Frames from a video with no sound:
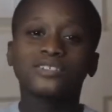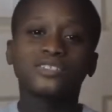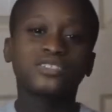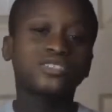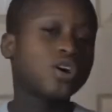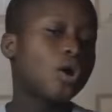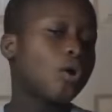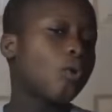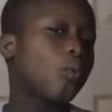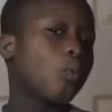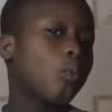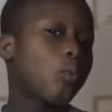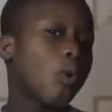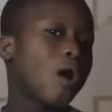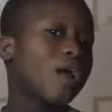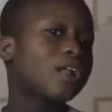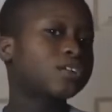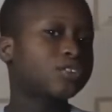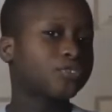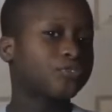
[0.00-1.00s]
So,
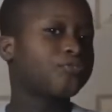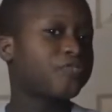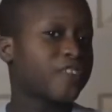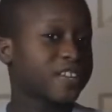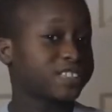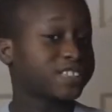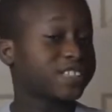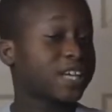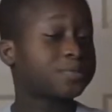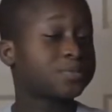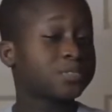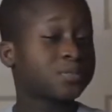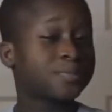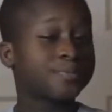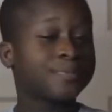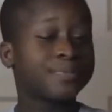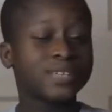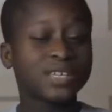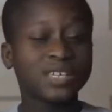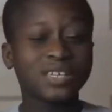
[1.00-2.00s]
what are the first steps
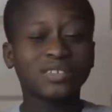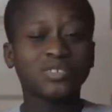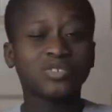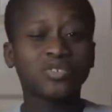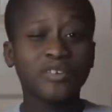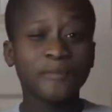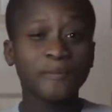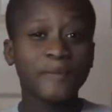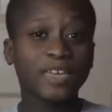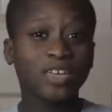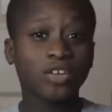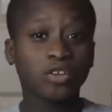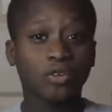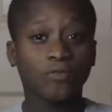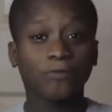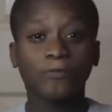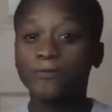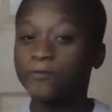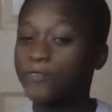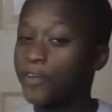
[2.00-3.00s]
to making
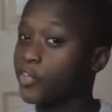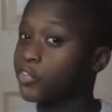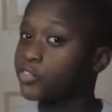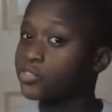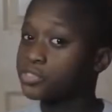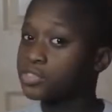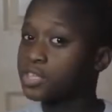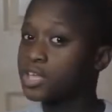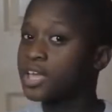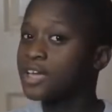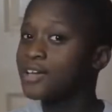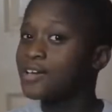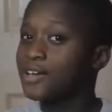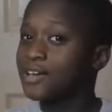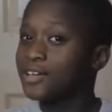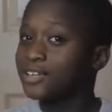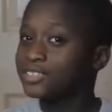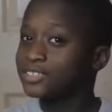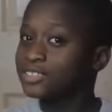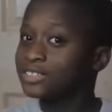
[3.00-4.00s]
your first
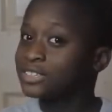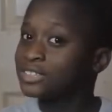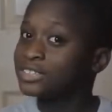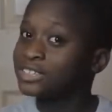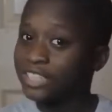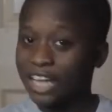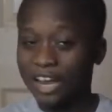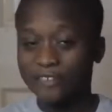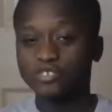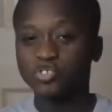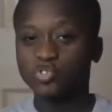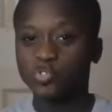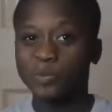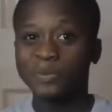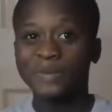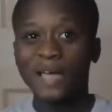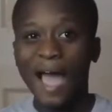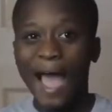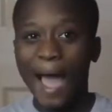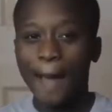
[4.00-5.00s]

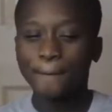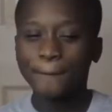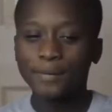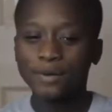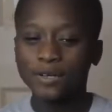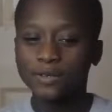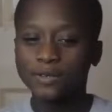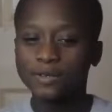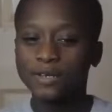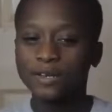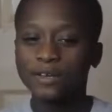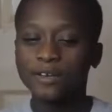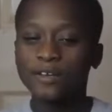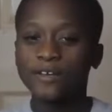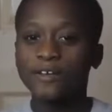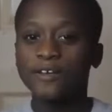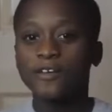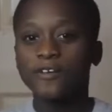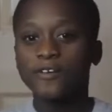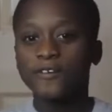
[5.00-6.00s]
JavaScript app?
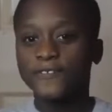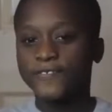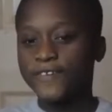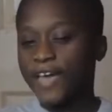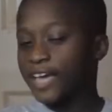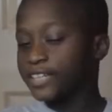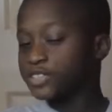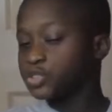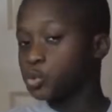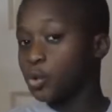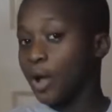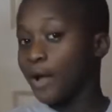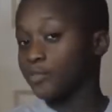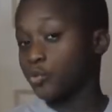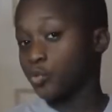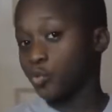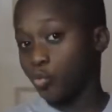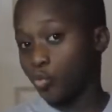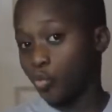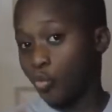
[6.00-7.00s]
First, you
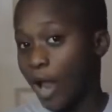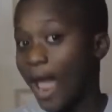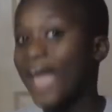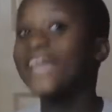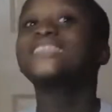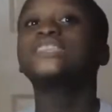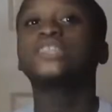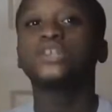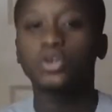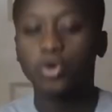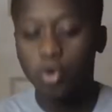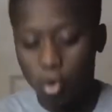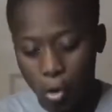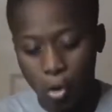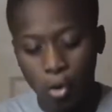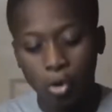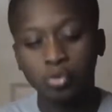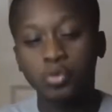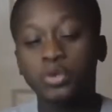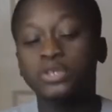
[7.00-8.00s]
have to write the
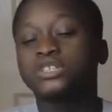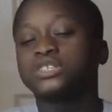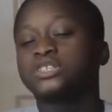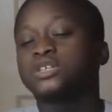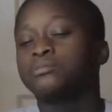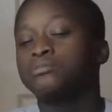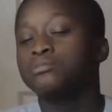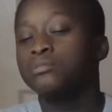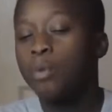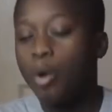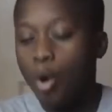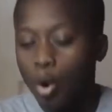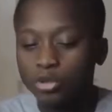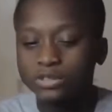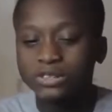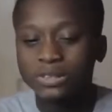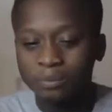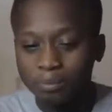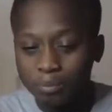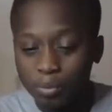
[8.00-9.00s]
code, which is the
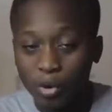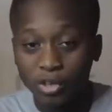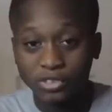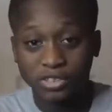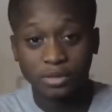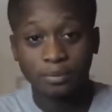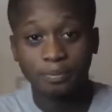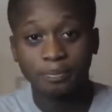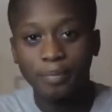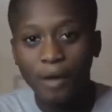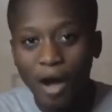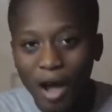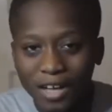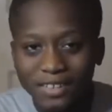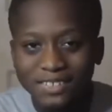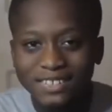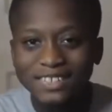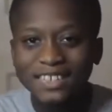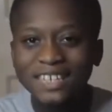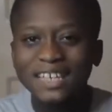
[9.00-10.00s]
most important
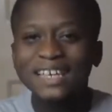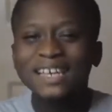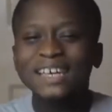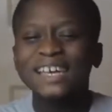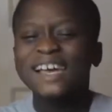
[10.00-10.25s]
part,